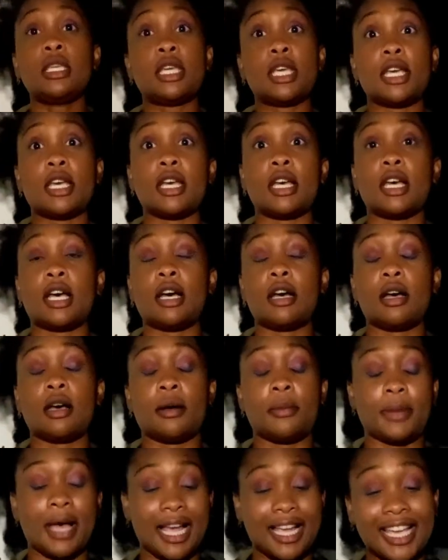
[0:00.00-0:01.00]
Yeah,
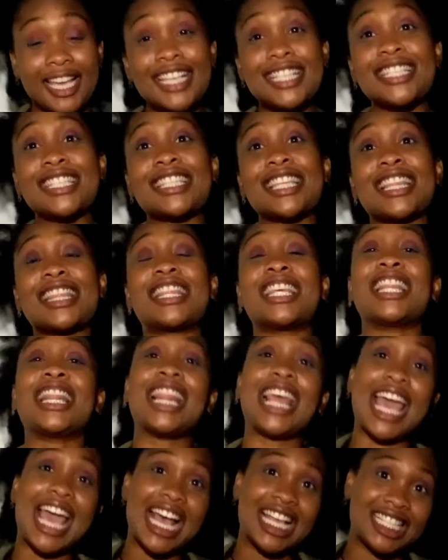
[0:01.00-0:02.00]
I guess the
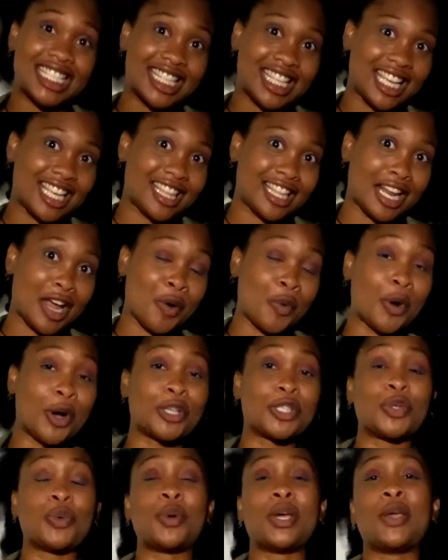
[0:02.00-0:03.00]
last thing that I
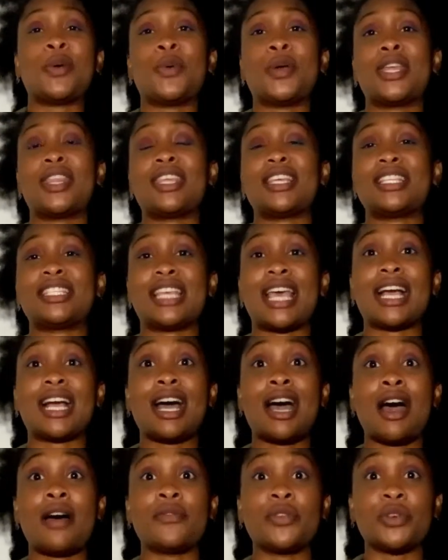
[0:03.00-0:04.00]
walked away with is that
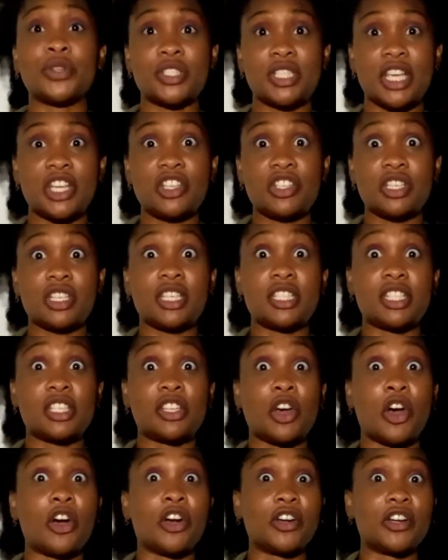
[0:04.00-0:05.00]
conversation is an
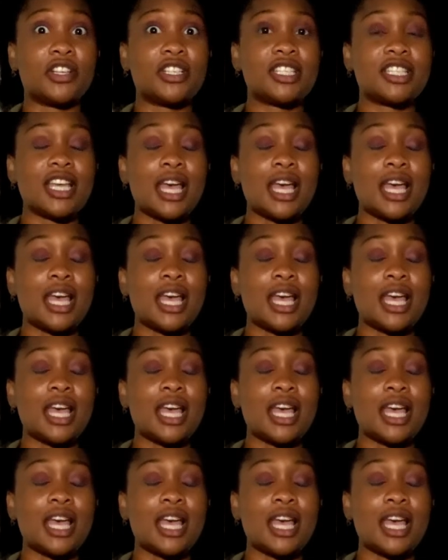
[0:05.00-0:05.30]
art,